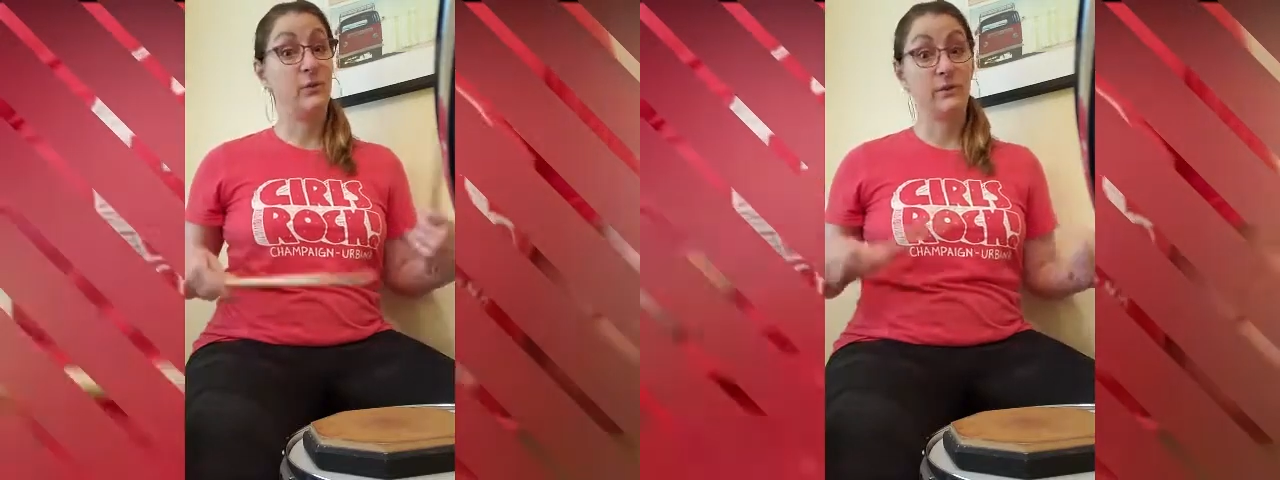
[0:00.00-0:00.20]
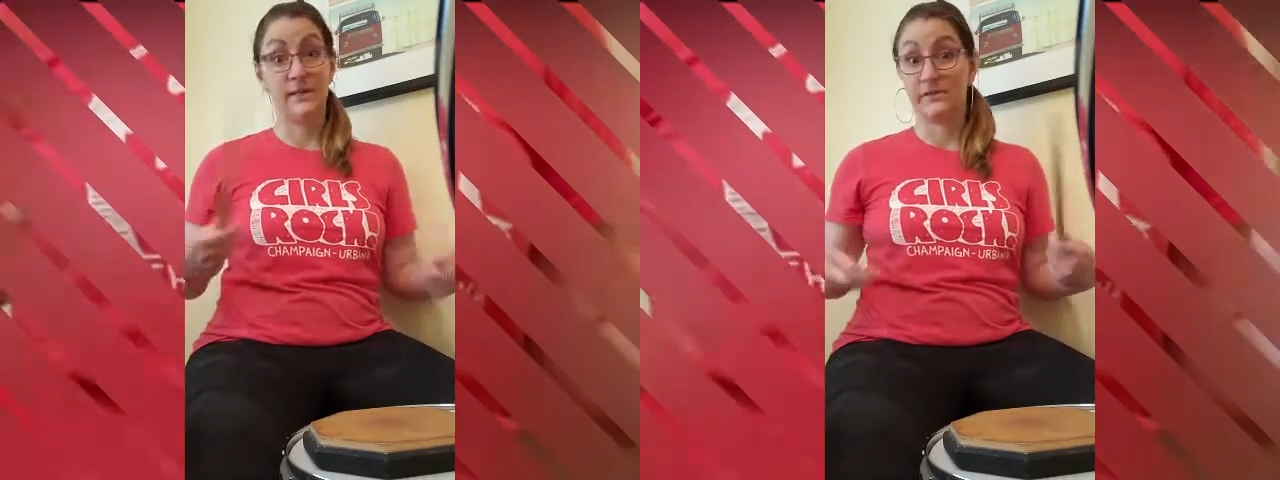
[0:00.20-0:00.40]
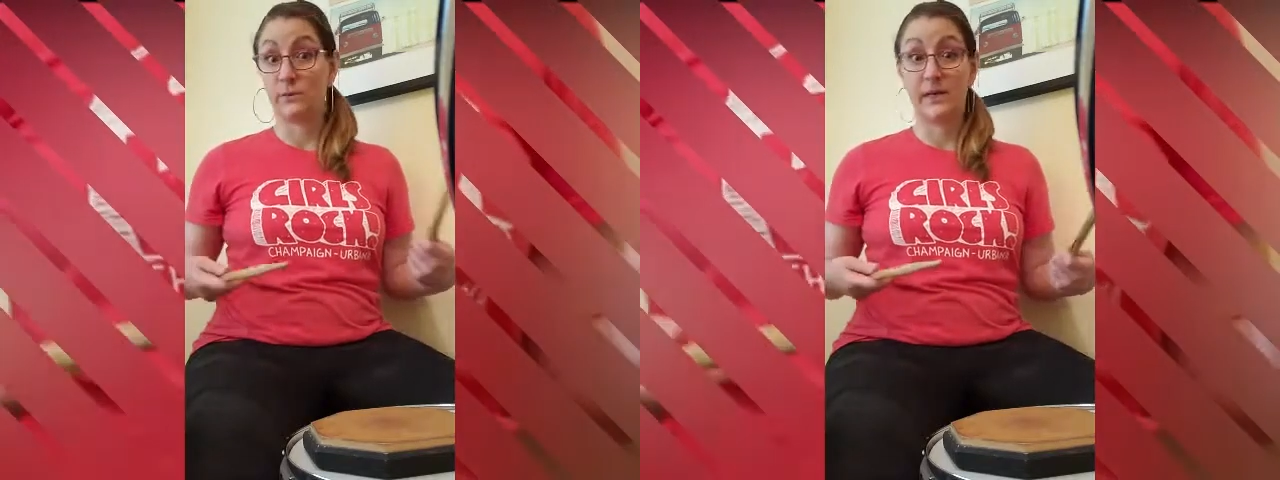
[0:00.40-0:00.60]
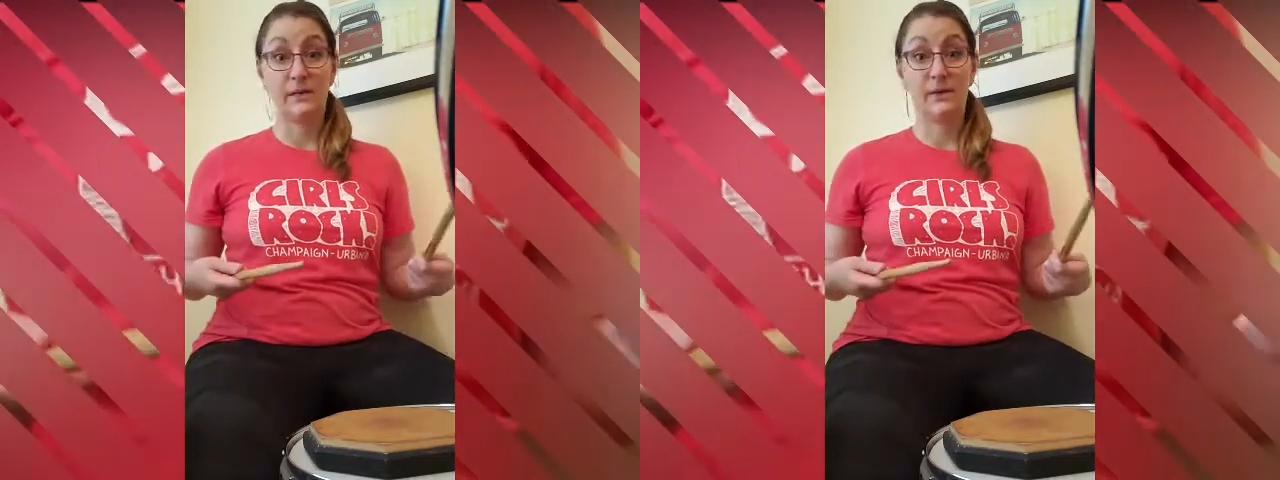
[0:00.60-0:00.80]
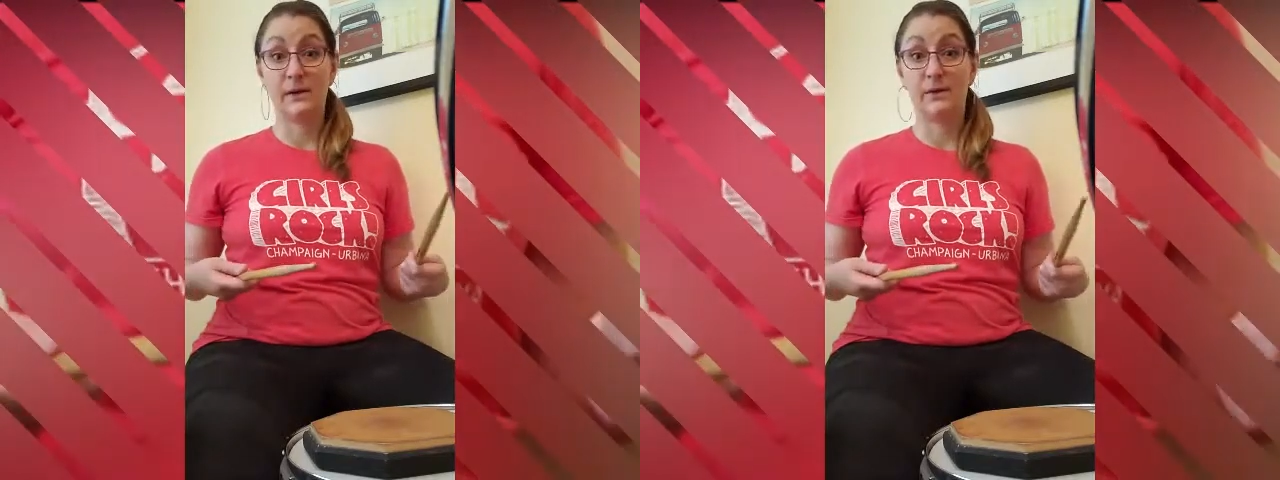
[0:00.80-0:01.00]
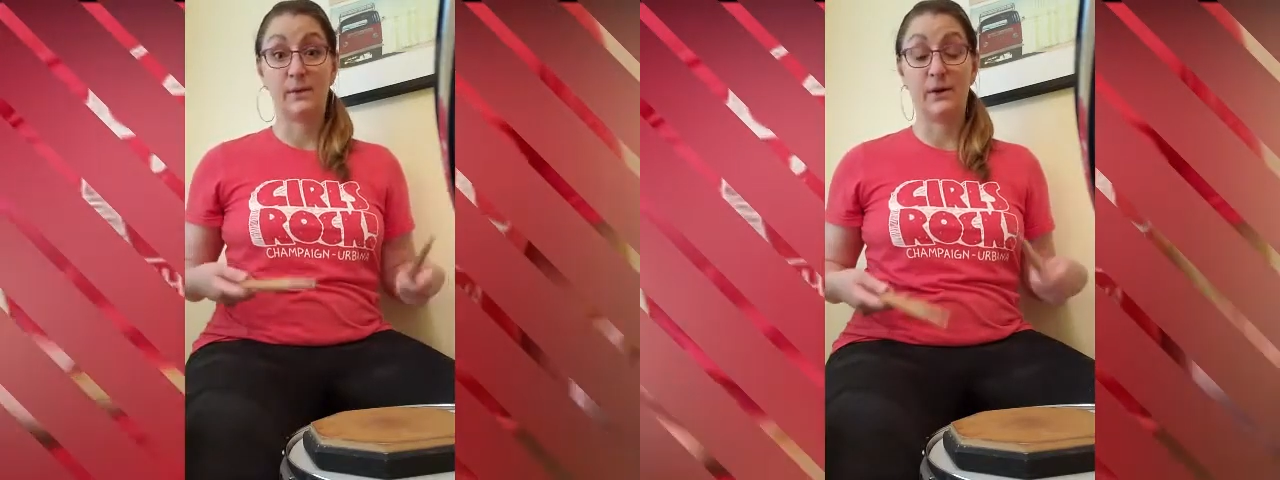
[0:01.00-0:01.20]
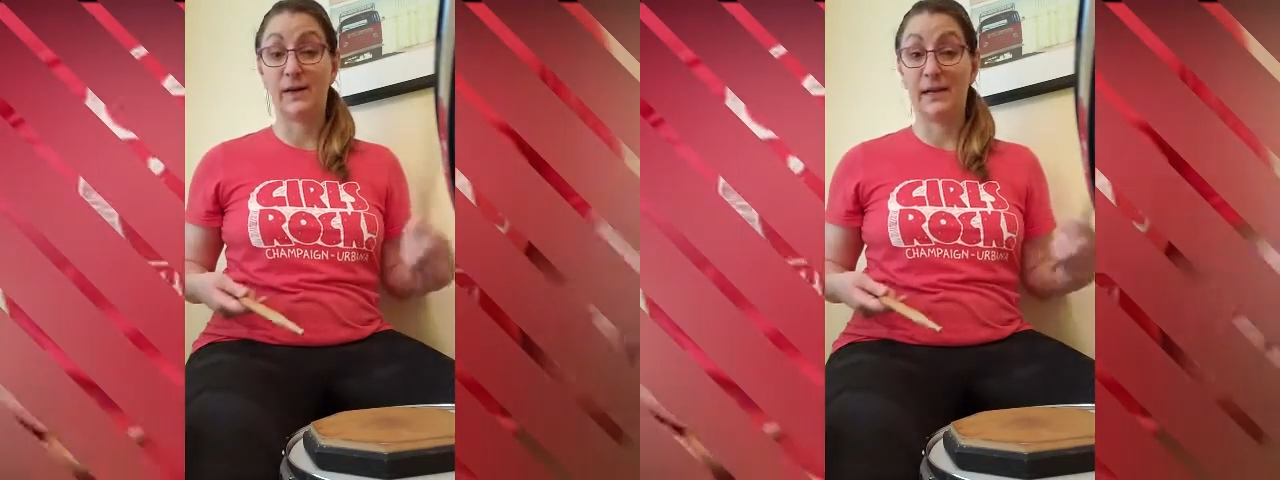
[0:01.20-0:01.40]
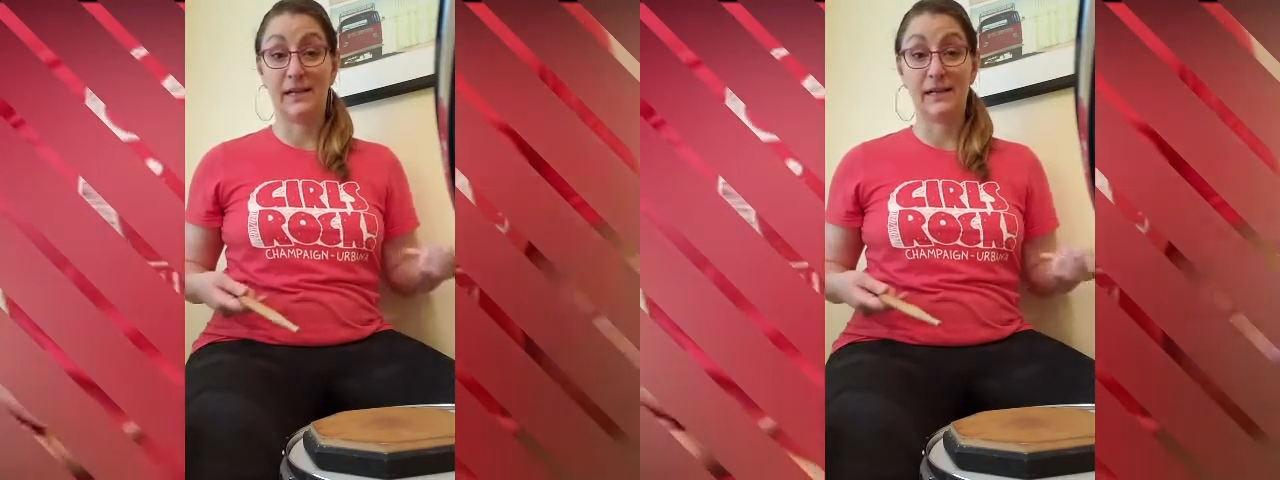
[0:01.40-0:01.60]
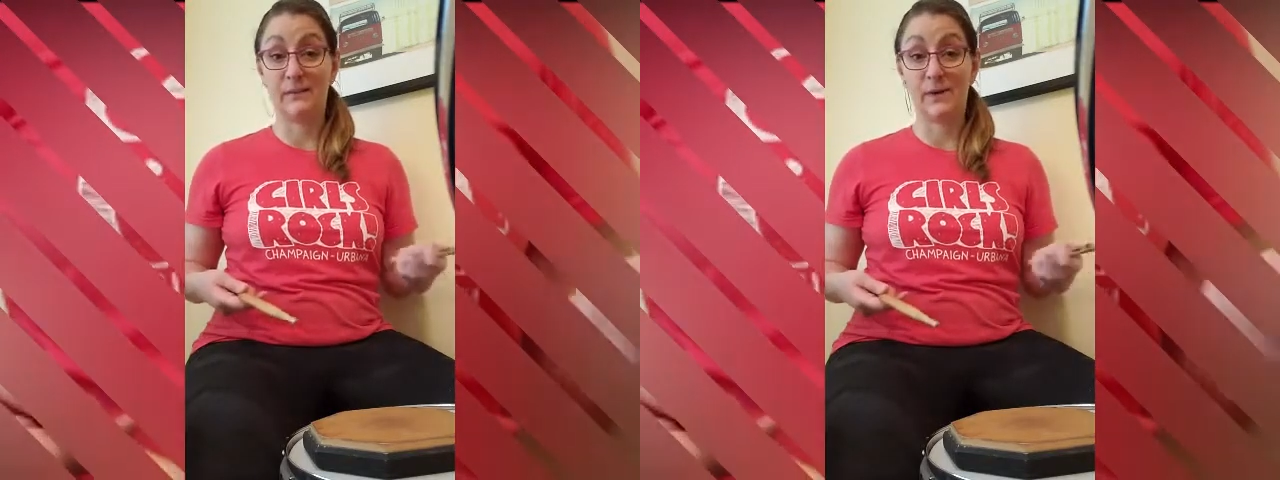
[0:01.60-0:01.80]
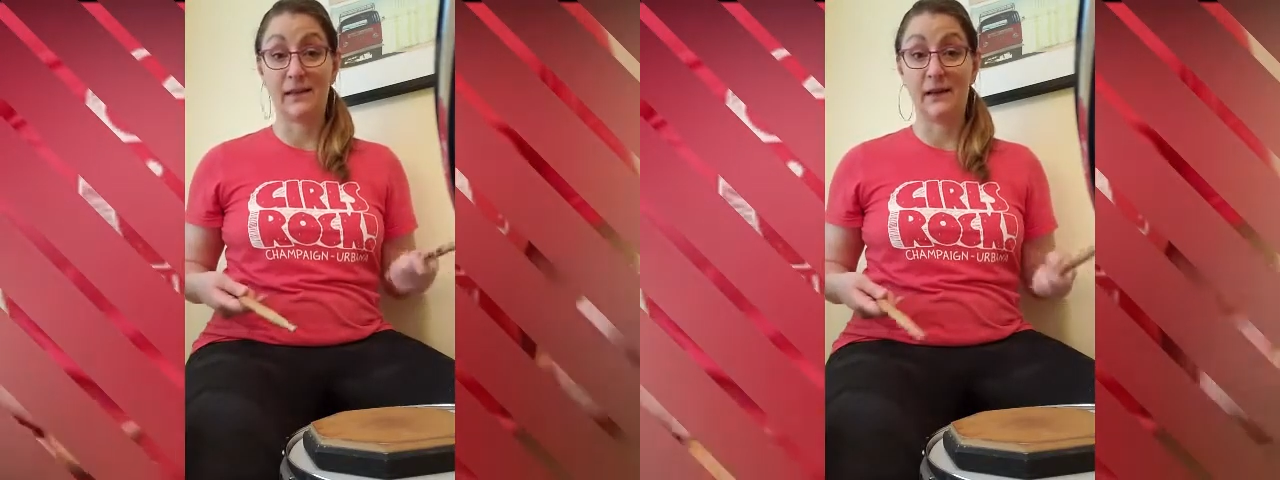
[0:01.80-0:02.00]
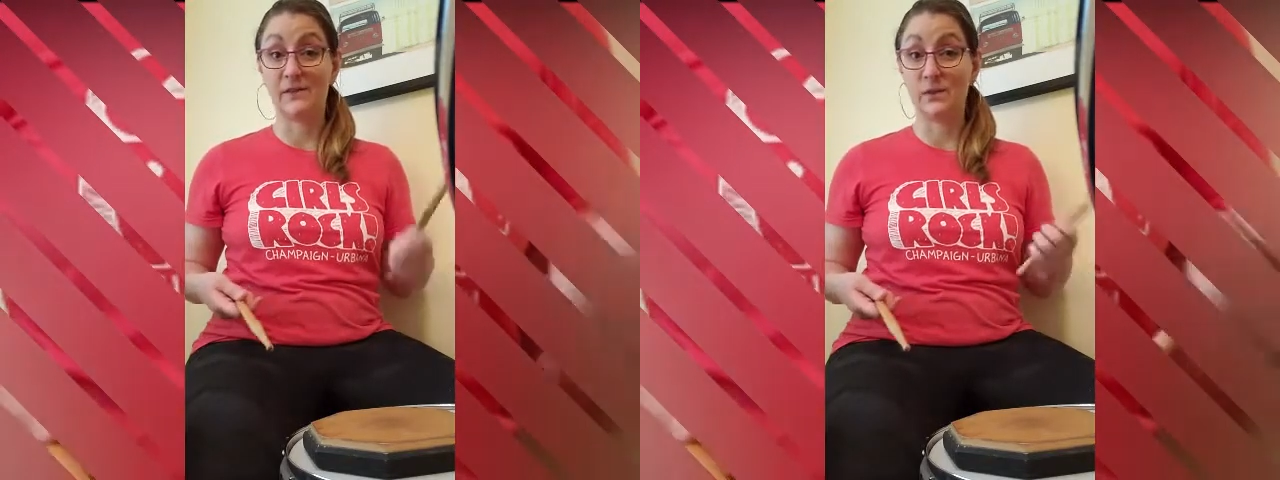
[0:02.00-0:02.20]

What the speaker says: always for me to play with my right hand than my left,